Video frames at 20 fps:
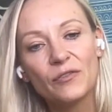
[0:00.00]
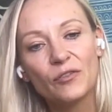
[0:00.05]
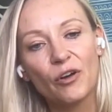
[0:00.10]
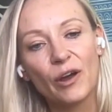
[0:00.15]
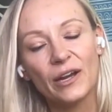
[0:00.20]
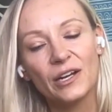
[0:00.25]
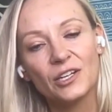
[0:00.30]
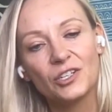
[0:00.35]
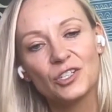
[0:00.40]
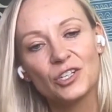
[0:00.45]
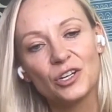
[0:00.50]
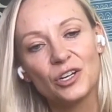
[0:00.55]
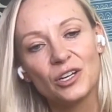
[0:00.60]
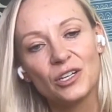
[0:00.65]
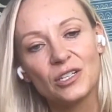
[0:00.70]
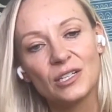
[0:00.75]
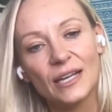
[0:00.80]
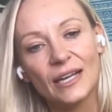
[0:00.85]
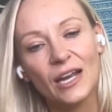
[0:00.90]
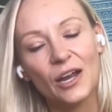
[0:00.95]
of
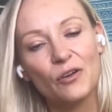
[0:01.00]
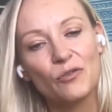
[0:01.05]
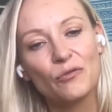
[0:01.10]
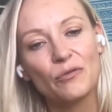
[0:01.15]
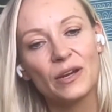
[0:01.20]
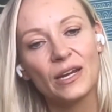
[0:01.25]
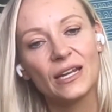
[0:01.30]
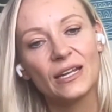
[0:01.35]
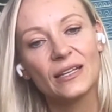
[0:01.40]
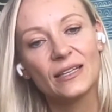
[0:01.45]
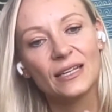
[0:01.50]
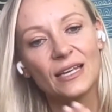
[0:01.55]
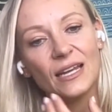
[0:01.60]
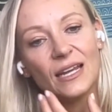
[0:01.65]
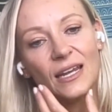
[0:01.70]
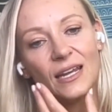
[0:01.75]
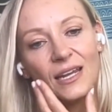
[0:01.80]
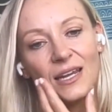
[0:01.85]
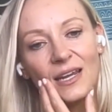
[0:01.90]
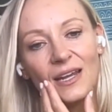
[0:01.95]
gratitude. Like I
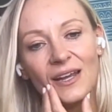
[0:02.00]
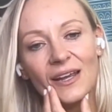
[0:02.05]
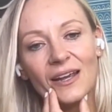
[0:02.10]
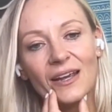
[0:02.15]
really